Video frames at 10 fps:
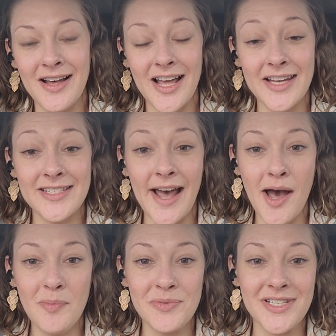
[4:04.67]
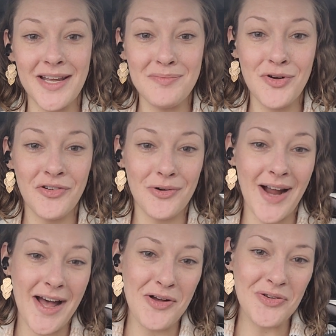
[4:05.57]
adapt and move
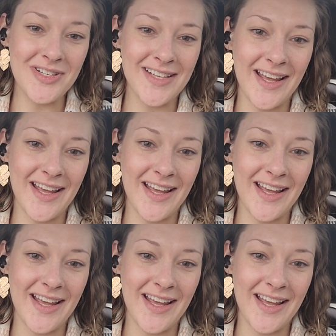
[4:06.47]
around.